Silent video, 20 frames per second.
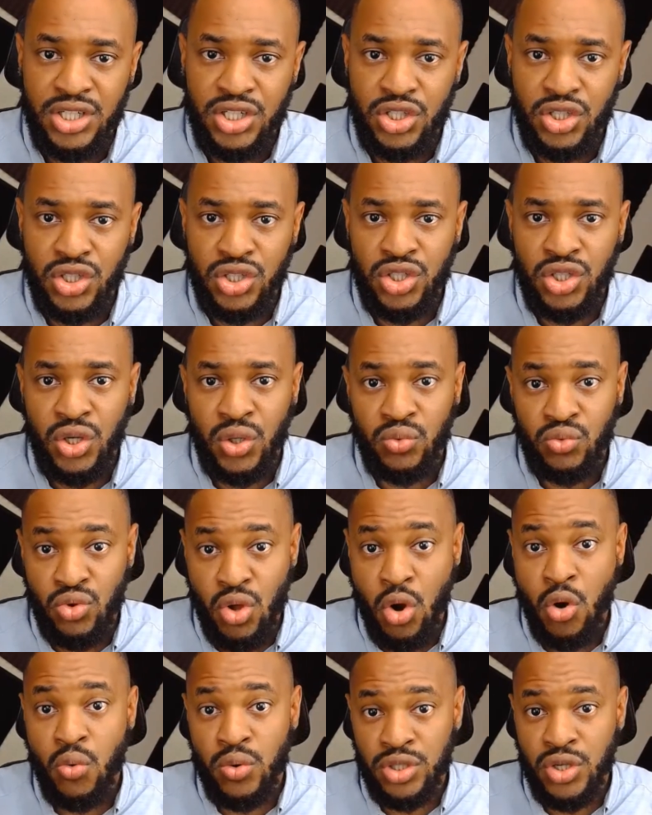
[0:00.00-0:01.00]
know
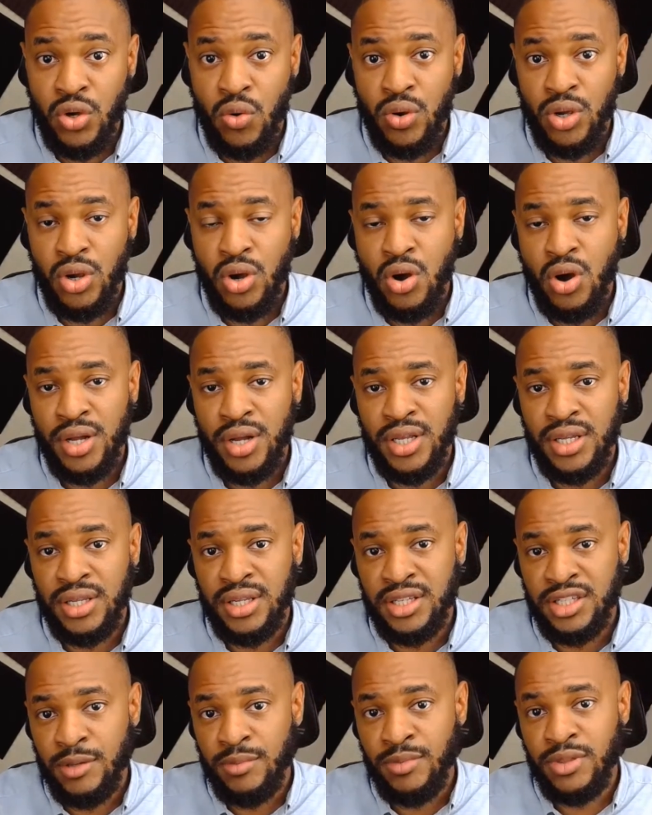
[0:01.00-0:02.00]
what's going on, and
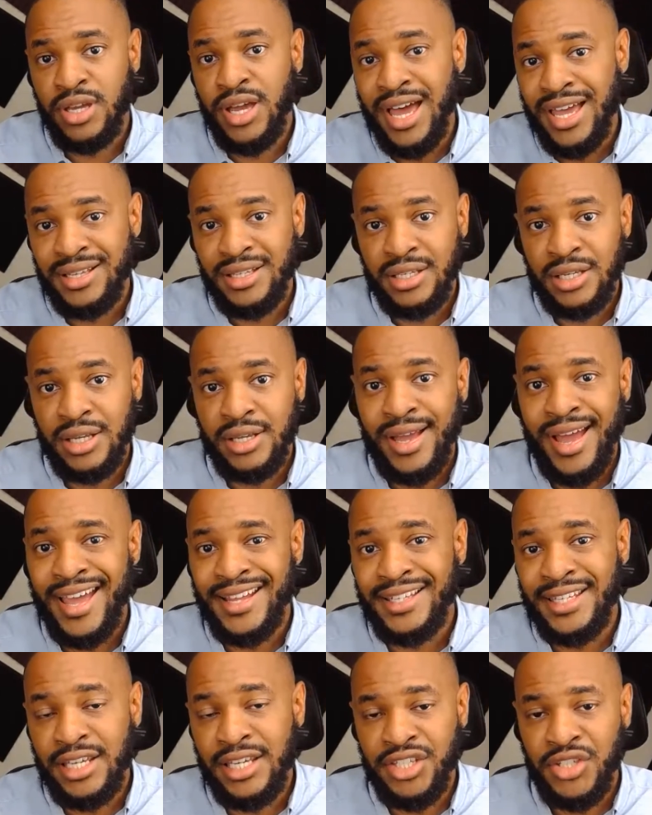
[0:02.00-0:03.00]
some of the
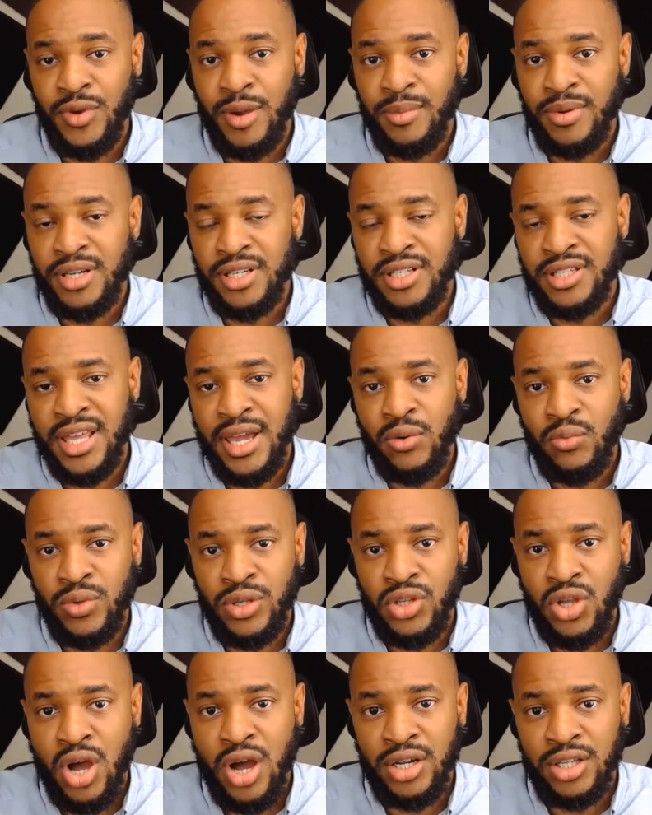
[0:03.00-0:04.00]
ideas and remedies that we
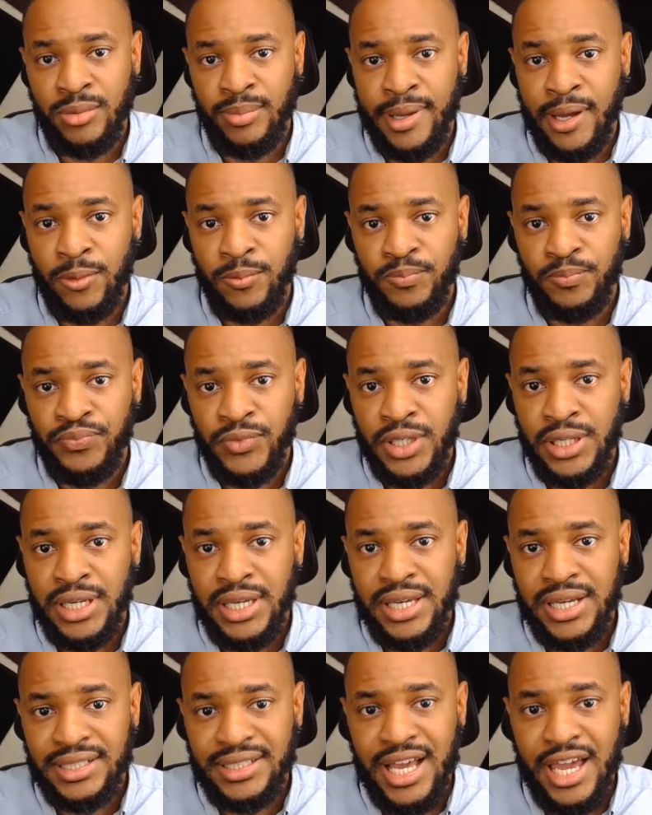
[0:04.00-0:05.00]
talked about
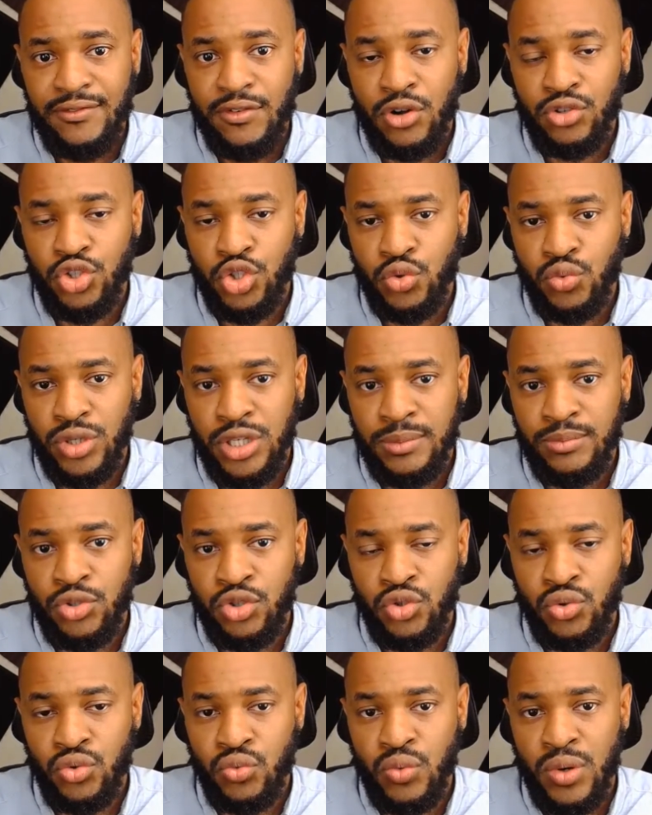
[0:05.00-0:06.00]
live on stream
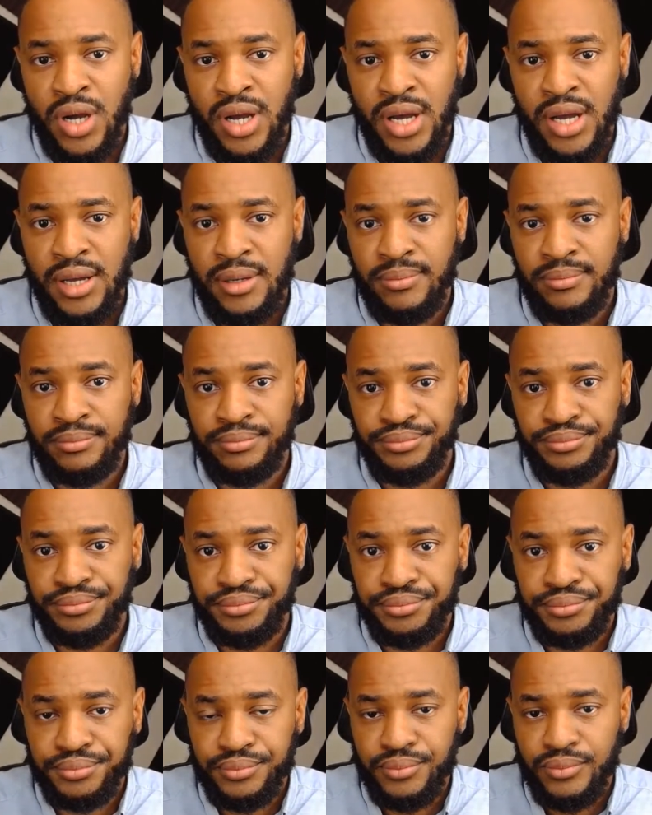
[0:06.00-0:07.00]
to
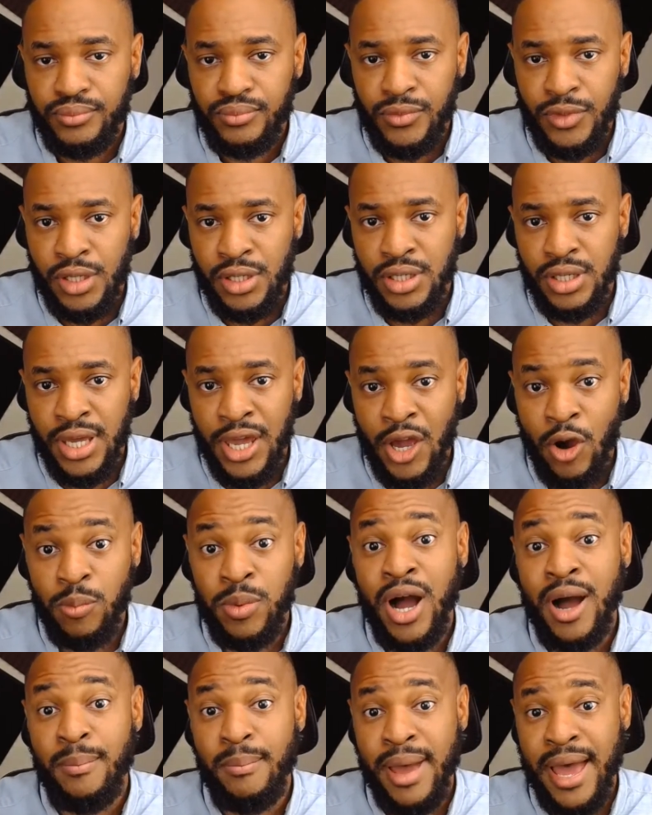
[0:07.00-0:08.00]
help
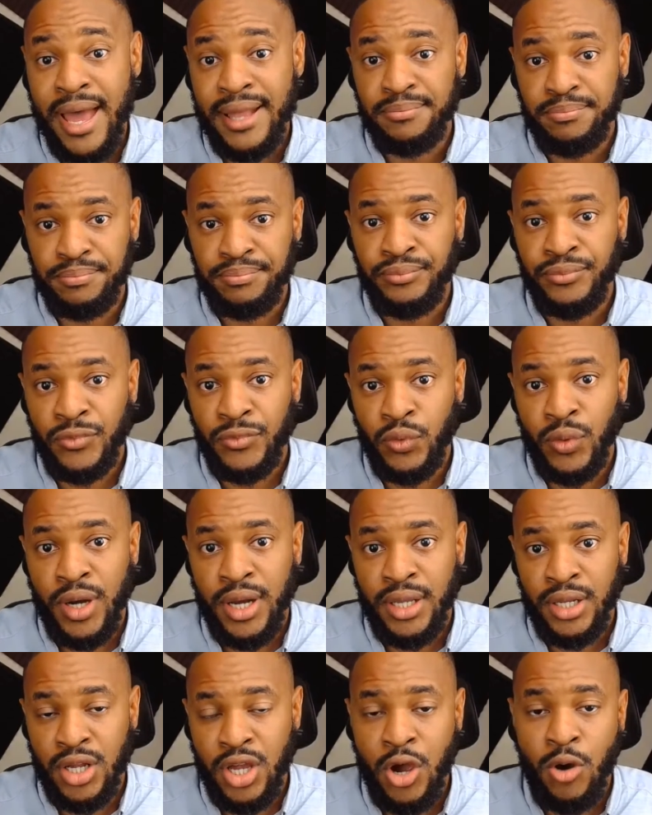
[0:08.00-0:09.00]
combat,
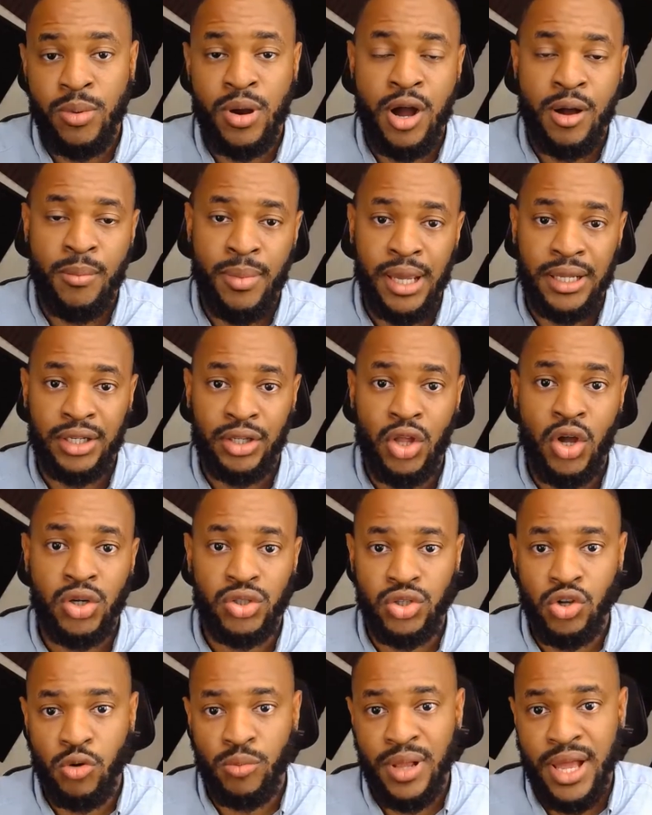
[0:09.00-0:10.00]
right? Help combat in long
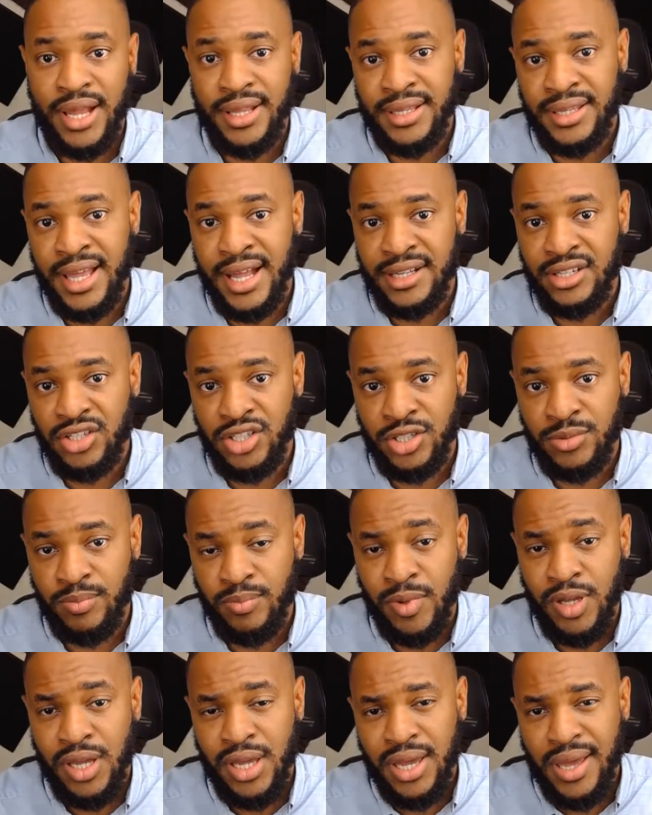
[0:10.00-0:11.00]
term, not just
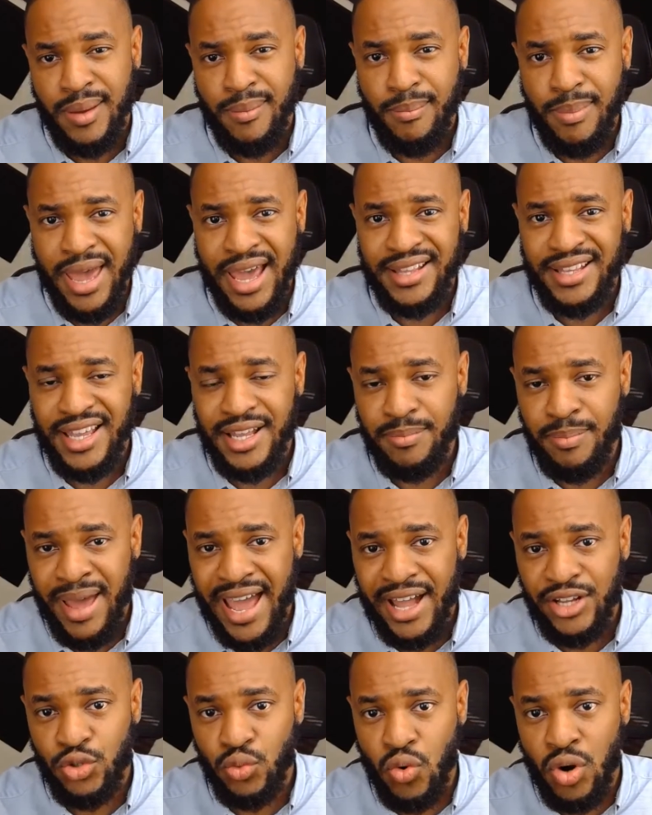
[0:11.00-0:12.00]
Band-Aid
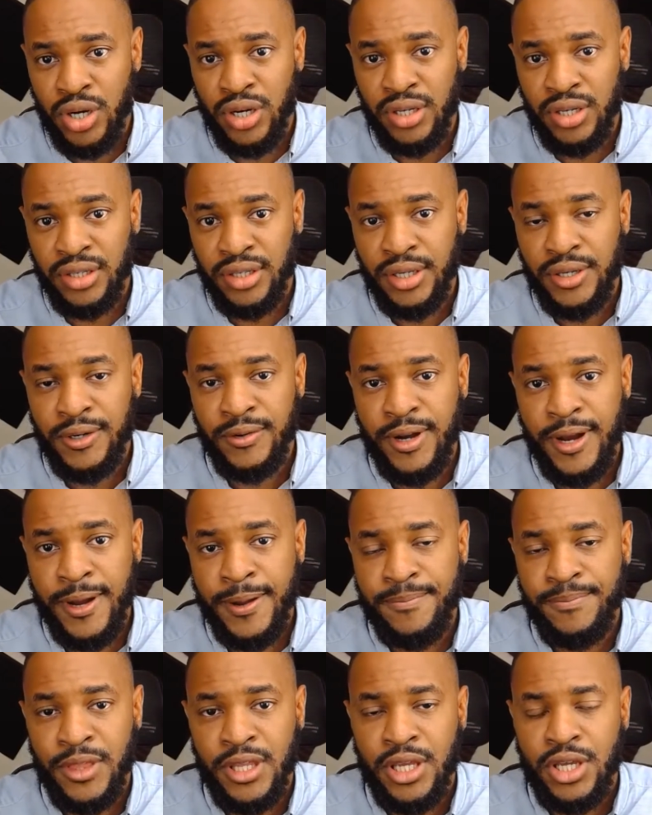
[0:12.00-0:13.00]
patchwork, right?
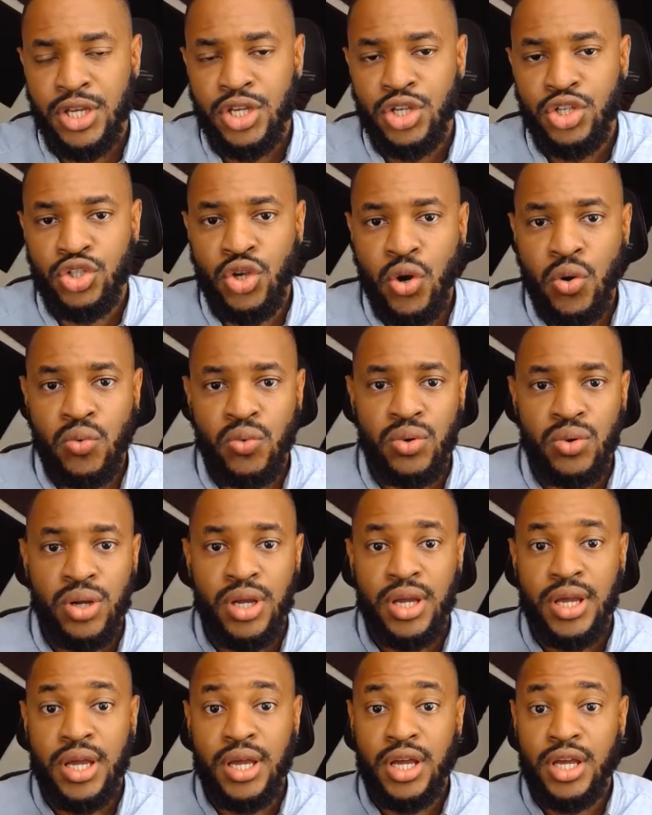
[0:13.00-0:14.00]
So
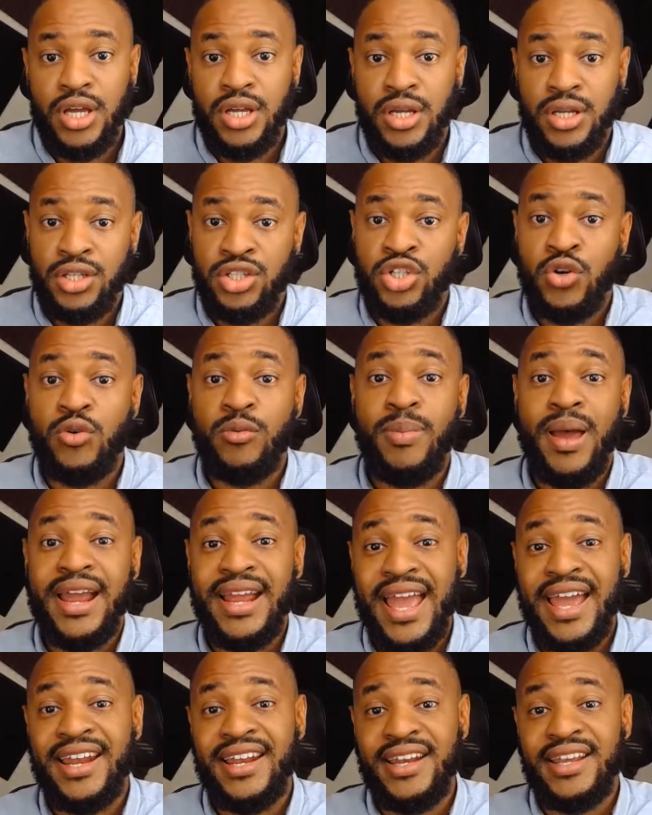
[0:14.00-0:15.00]
until we're back
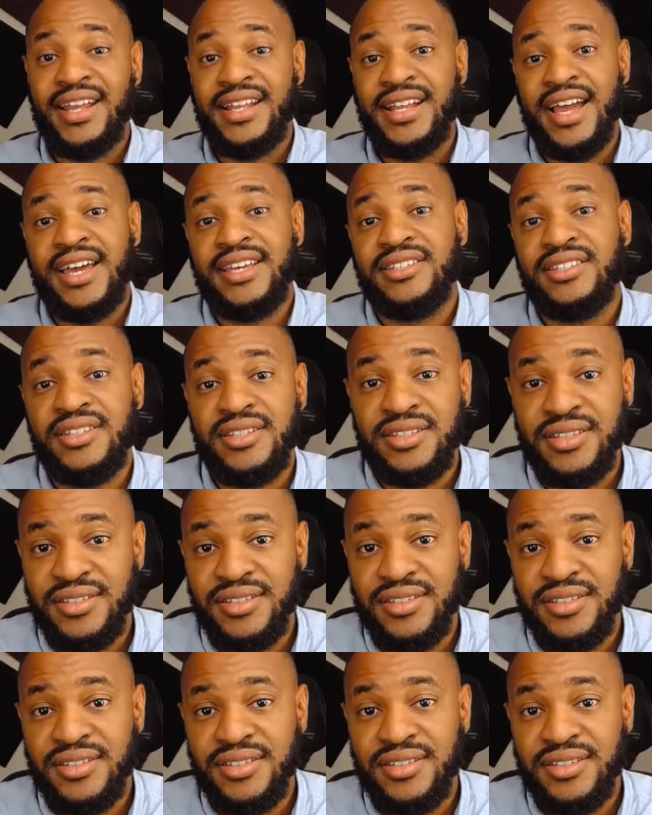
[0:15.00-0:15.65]
at it again, guys,